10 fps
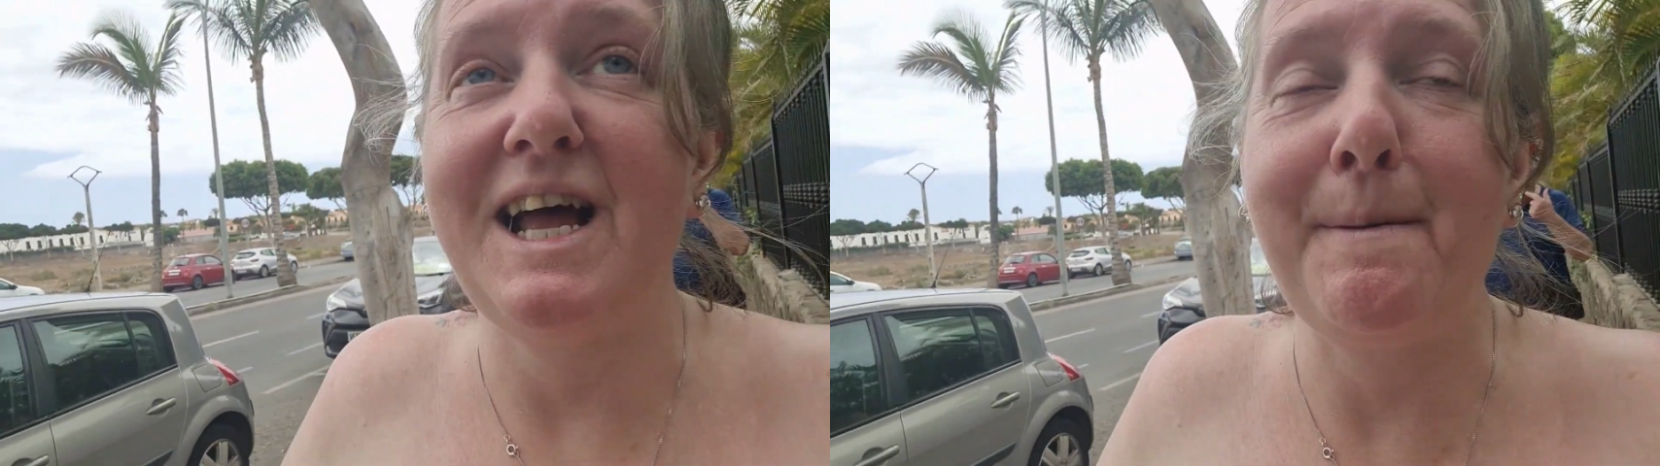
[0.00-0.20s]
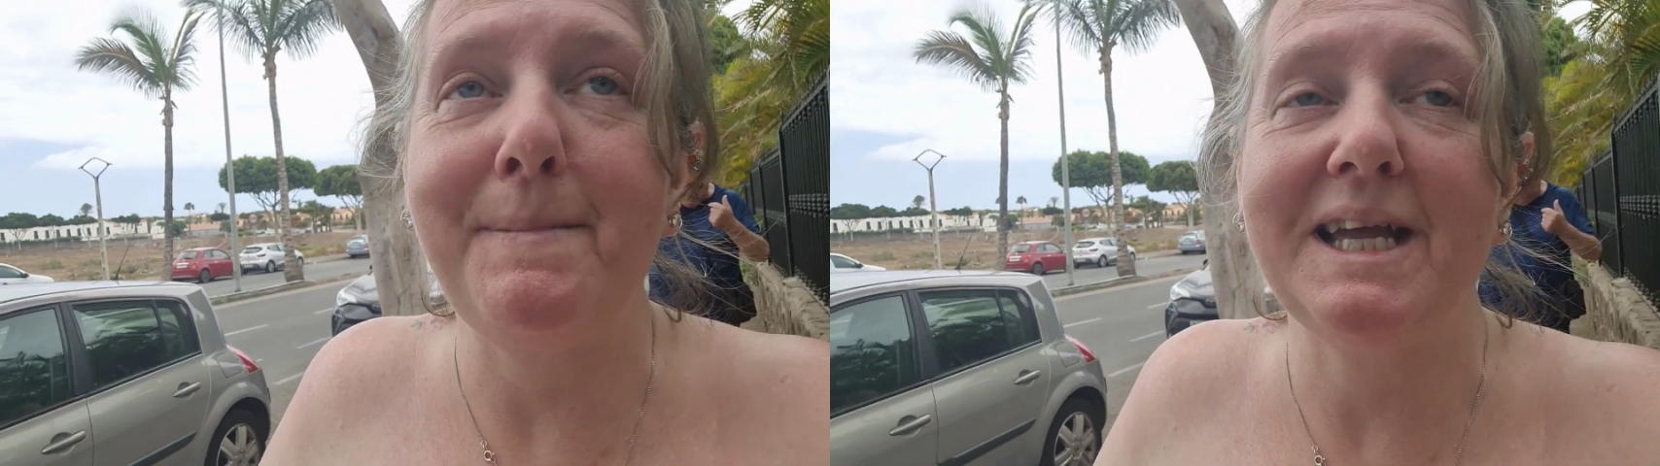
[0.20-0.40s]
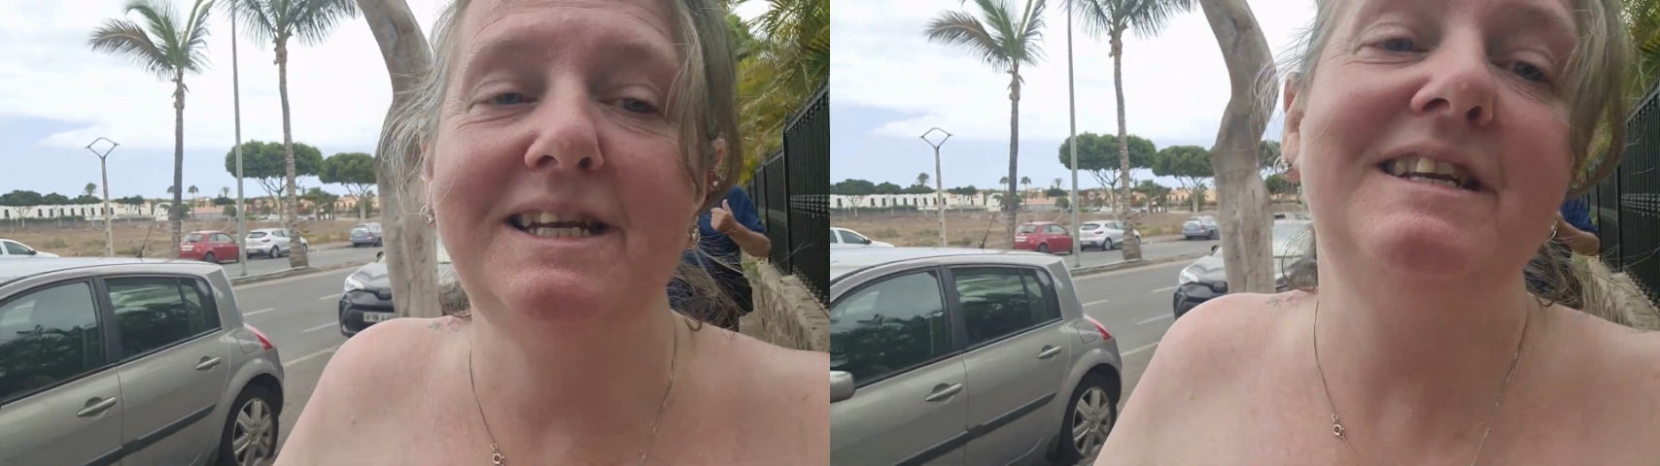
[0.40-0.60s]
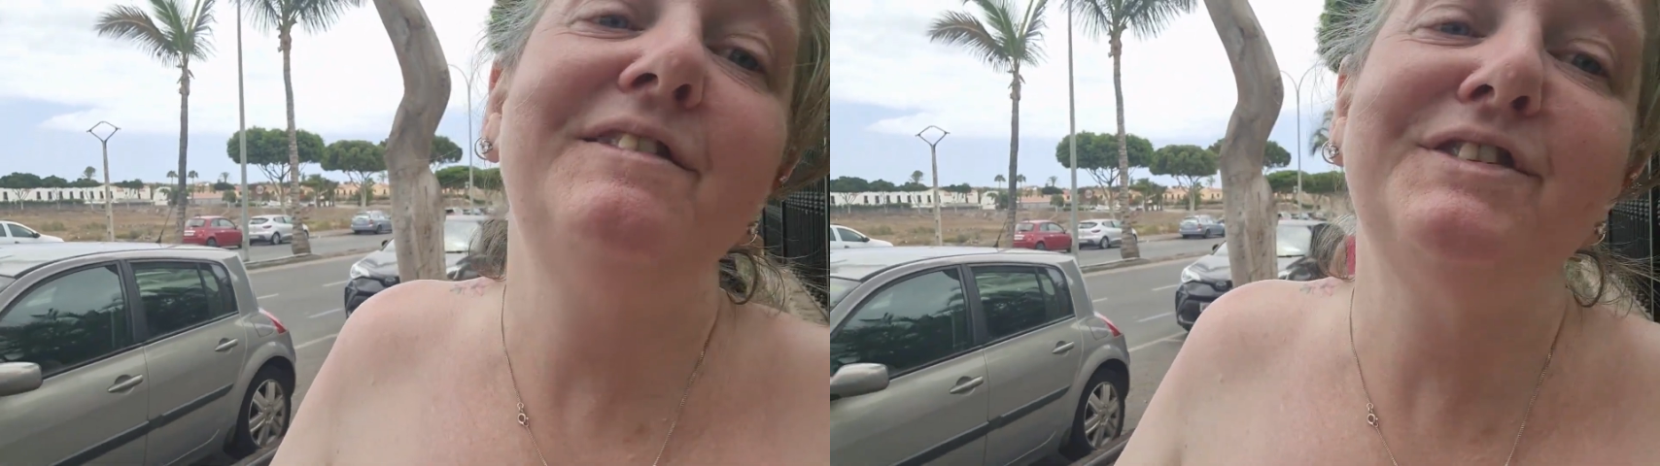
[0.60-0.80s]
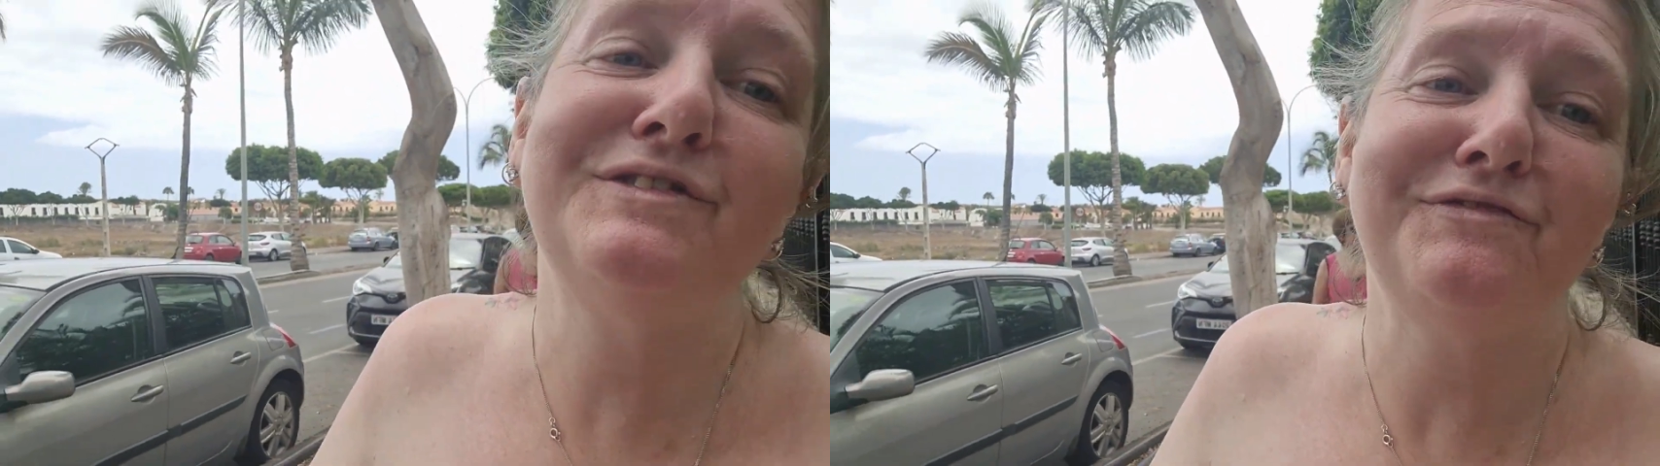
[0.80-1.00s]
a
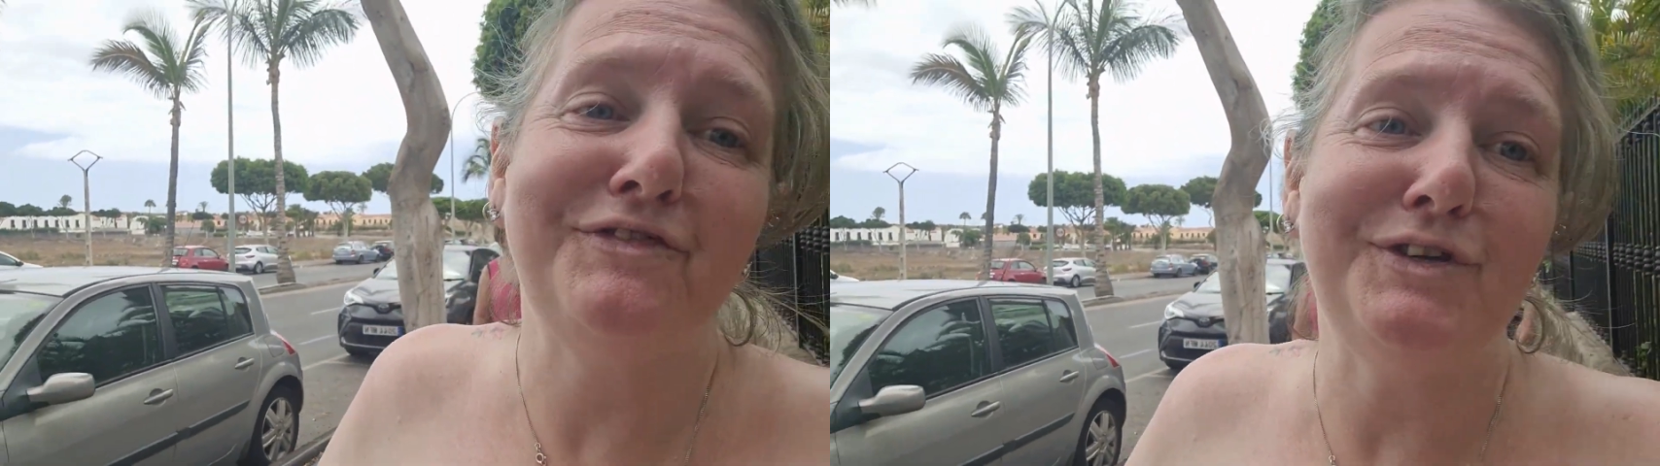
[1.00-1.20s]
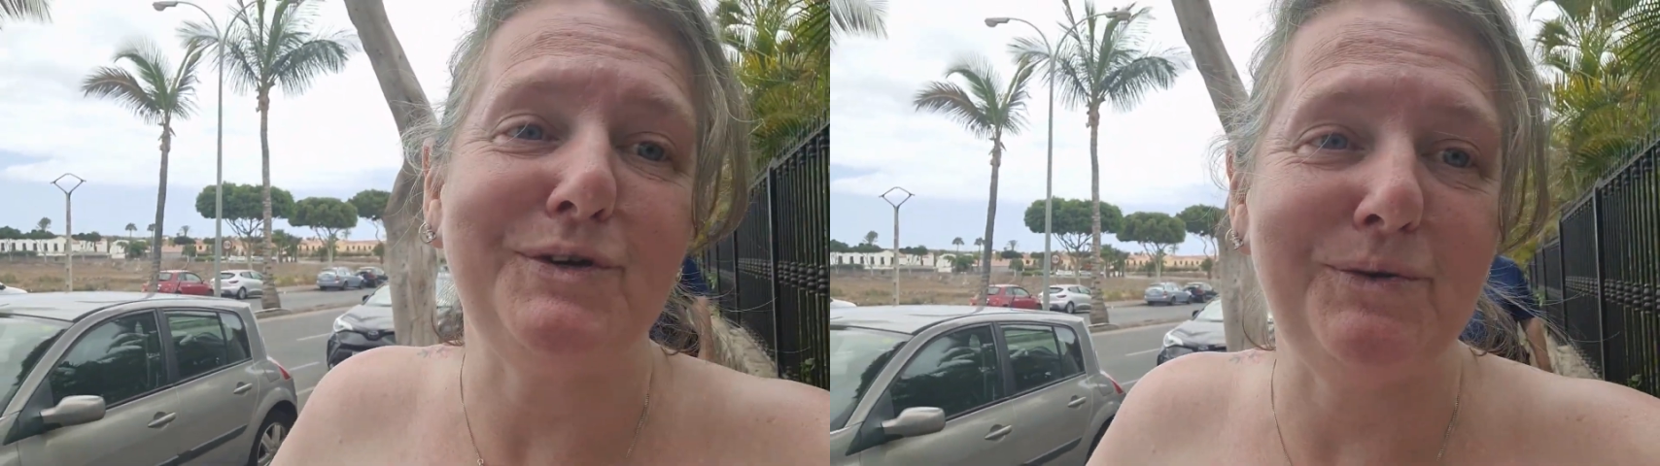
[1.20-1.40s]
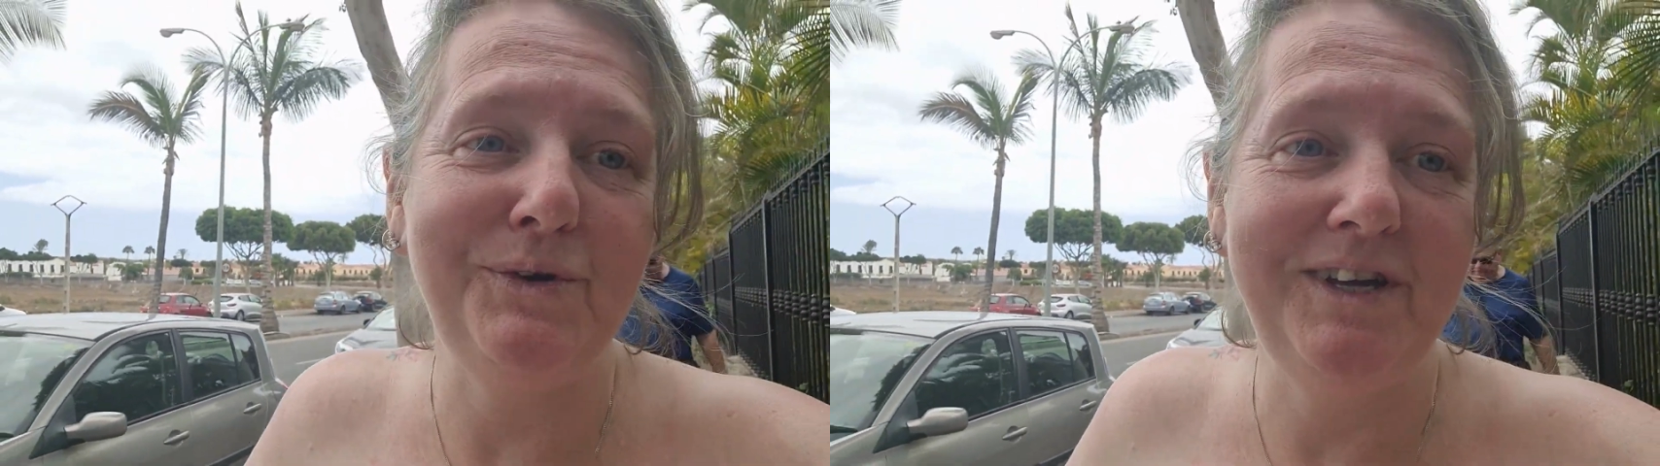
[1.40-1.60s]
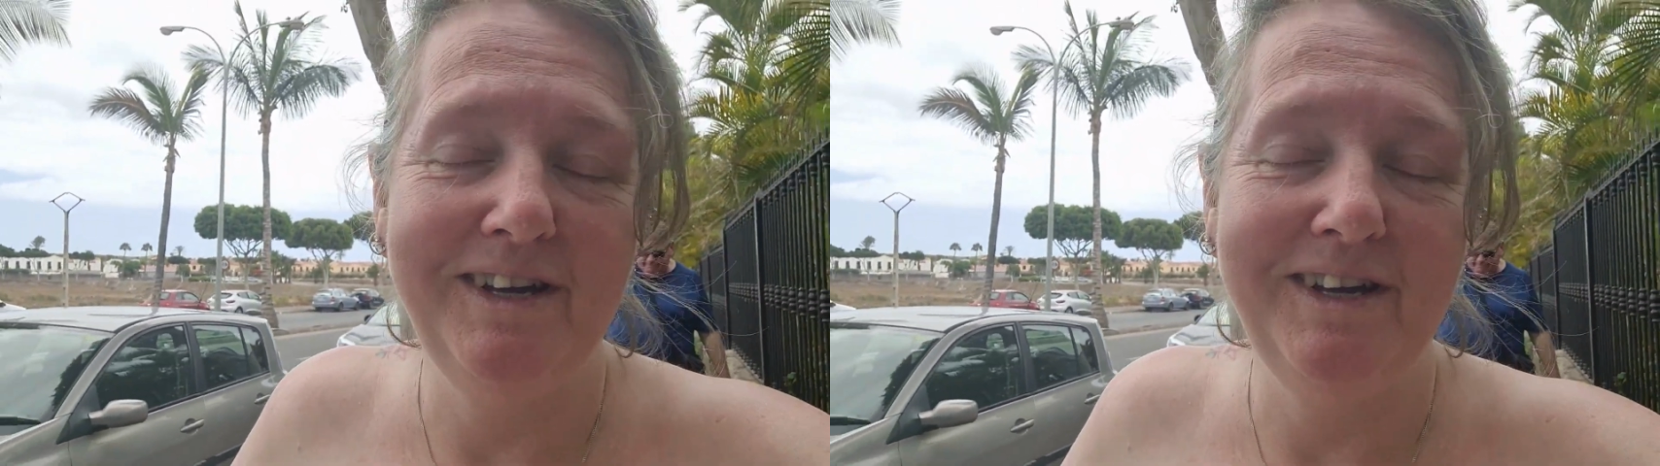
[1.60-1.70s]
magnificent view